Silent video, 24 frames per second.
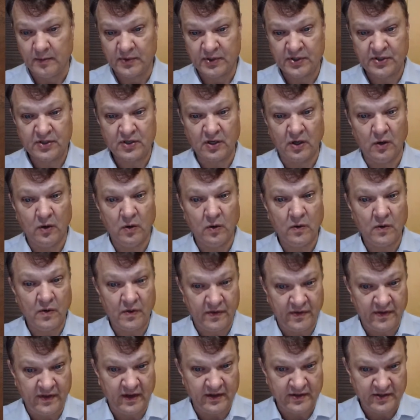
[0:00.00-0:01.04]

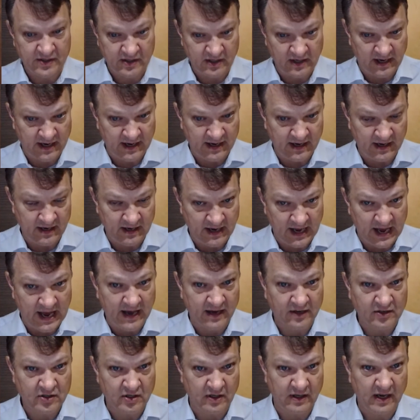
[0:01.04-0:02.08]
So this
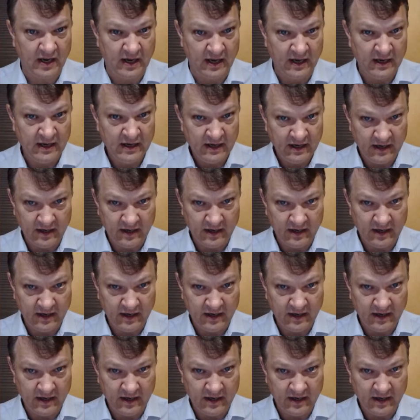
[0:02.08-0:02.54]
actually